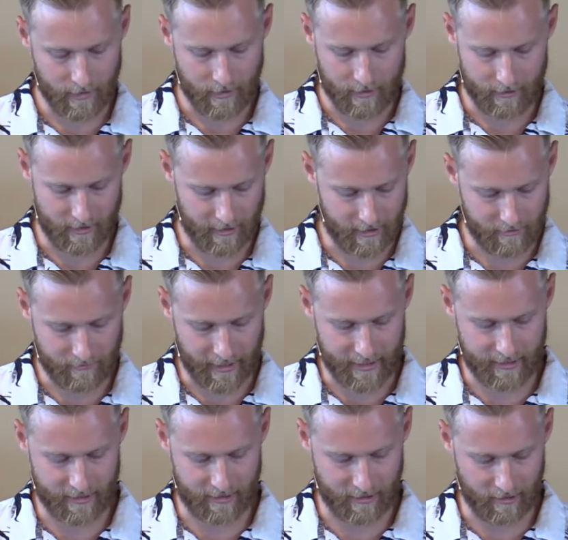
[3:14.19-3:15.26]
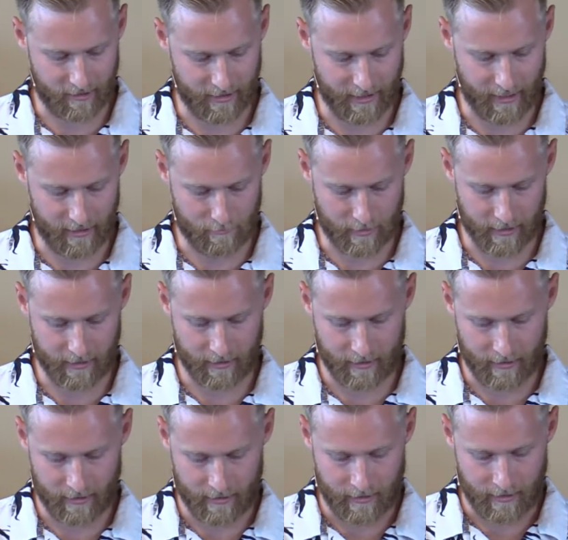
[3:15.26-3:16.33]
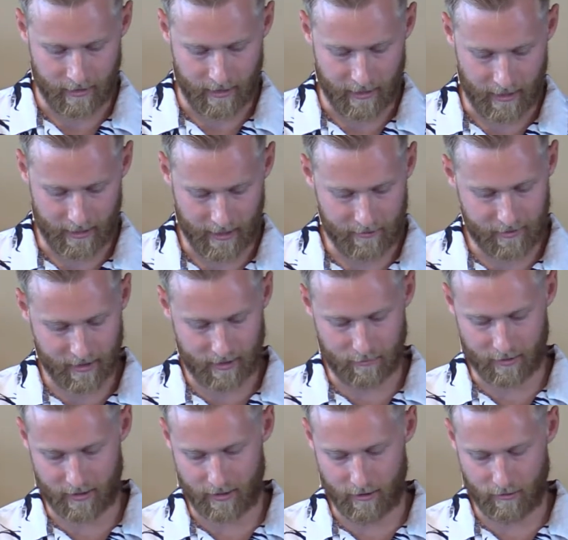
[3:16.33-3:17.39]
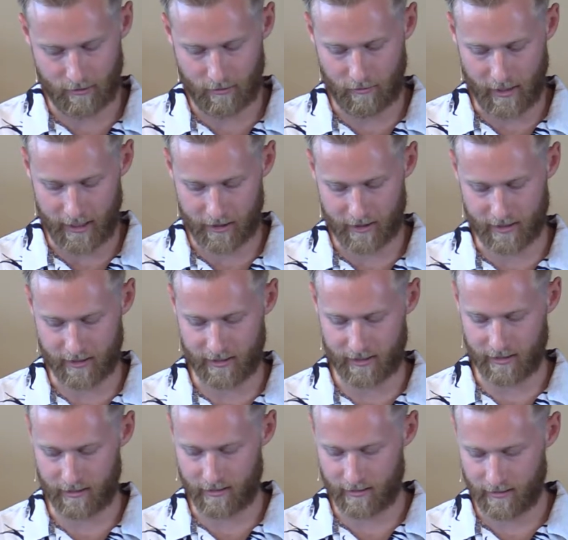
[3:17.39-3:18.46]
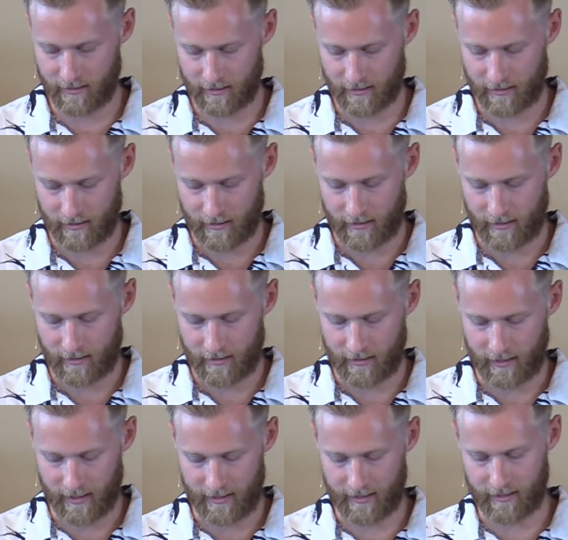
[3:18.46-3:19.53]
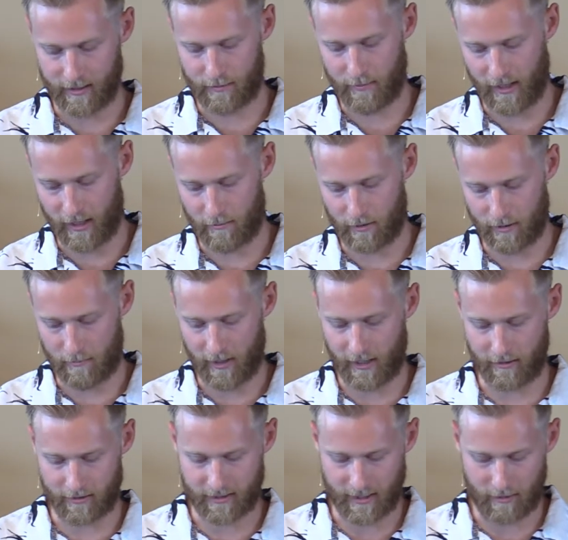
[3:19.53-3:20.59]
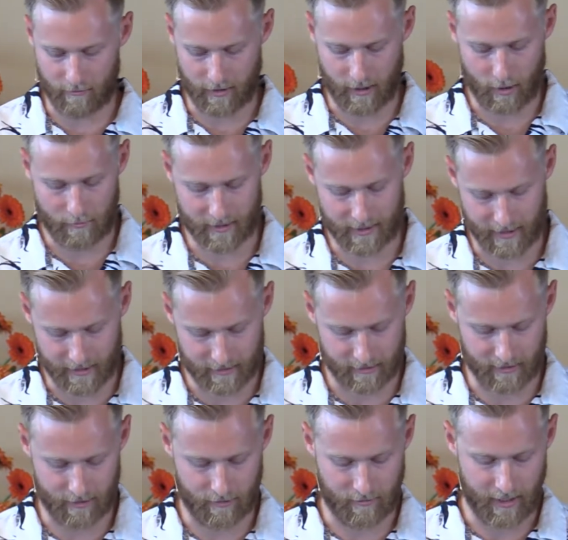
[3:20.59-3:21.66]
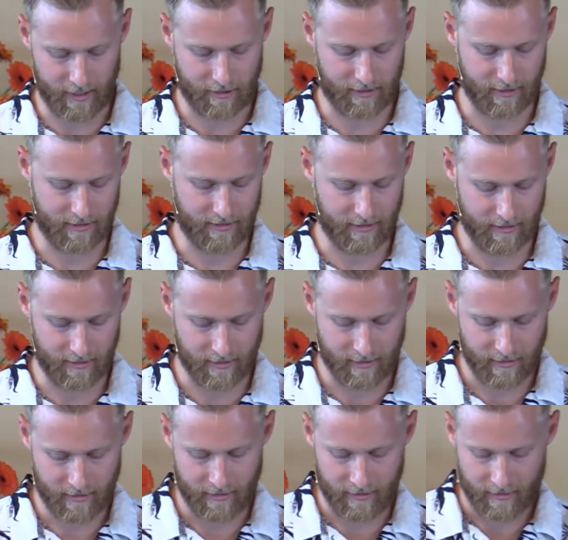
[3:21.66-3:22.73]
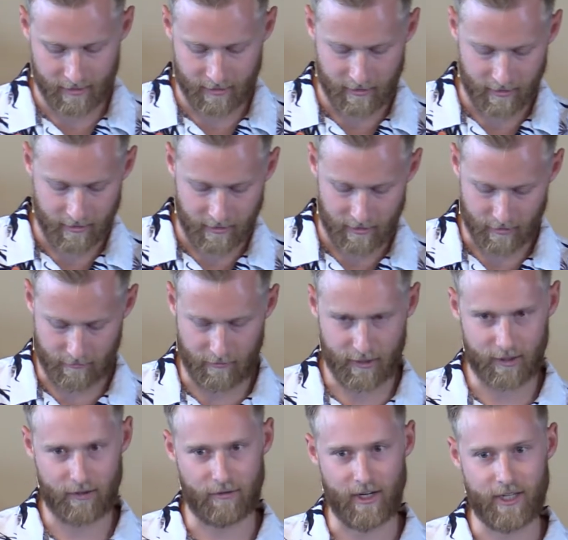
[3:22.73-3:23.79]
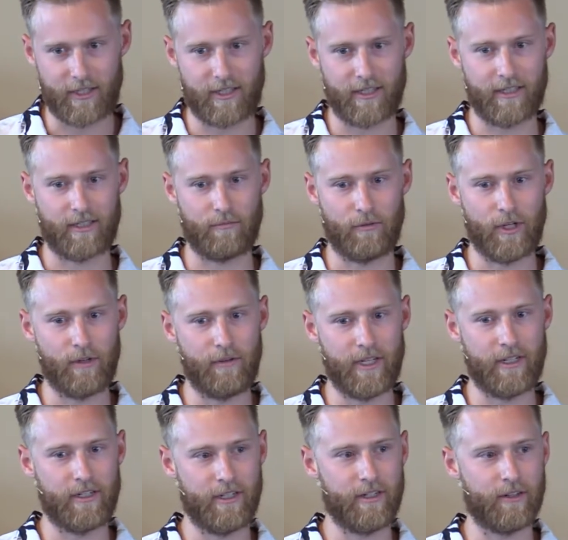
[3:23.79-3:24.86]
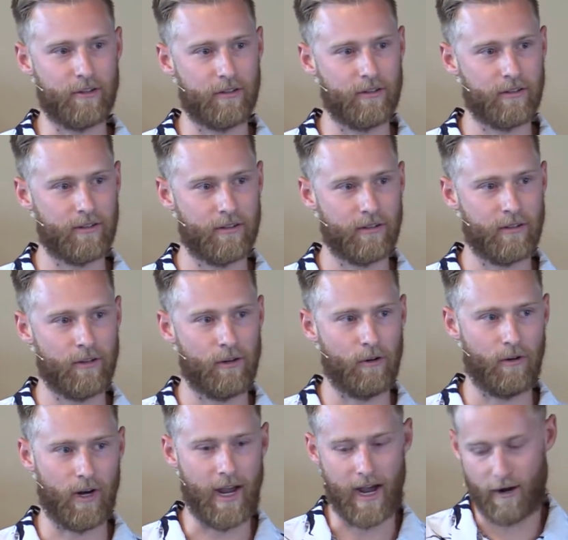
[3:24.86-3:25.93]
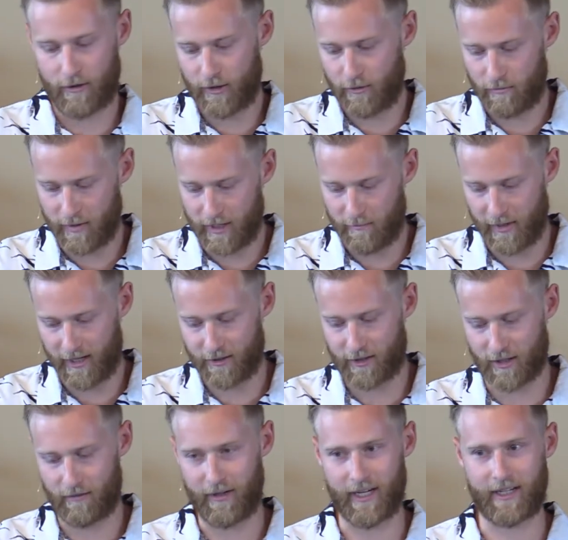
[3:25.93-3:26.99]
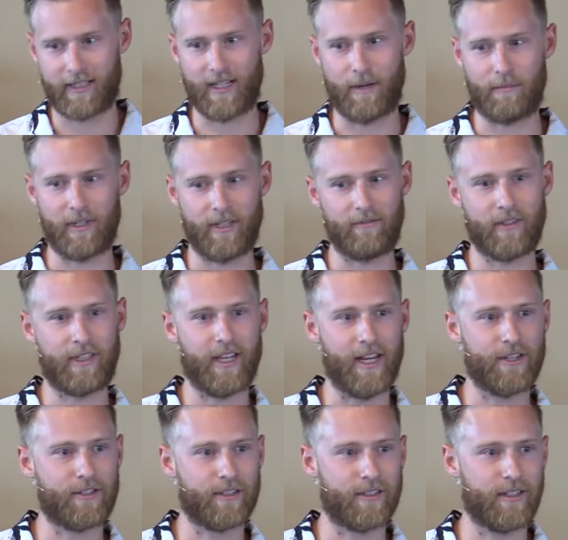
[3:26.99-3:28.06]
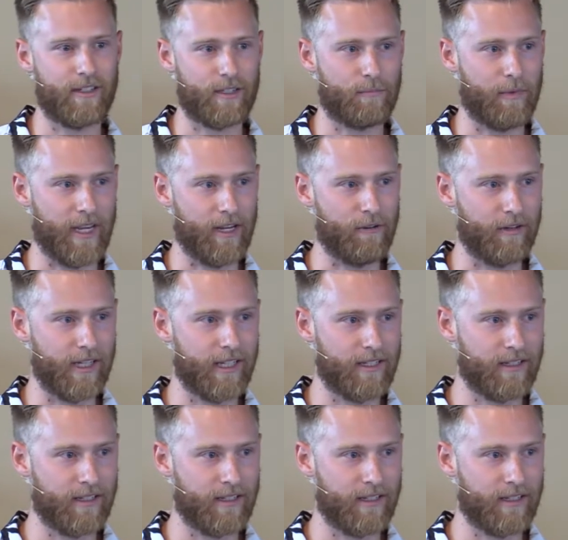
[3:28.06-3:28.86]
Jesus invites us all there, but it leaves us with two questions. And I think this parable of the prodigal son will help us answer these questions. And the first question is, what do we do, or how do we make sure we accept the invitation to this banquet?